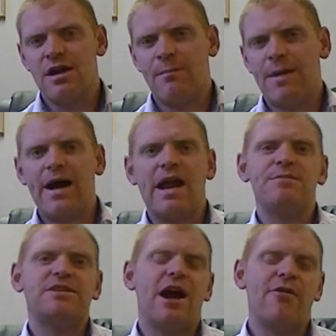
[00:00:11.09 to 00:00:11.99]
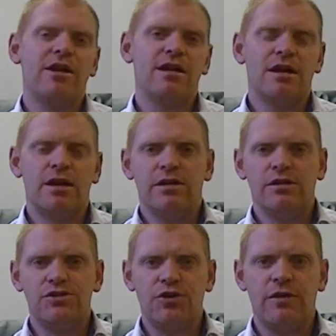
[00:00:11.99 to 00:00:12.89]
My name's Gary,
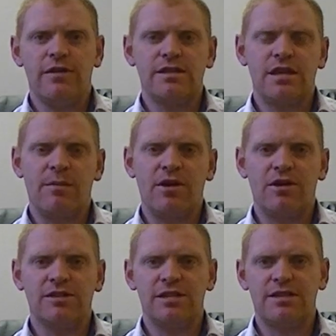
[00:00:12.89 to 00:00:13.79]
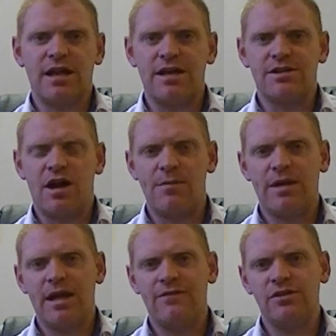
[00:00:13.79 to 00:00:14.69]
and during this hypnosis session I'll be
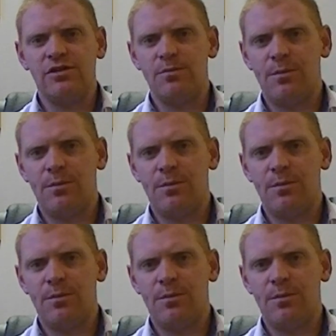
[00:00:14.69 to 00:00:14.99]
giving you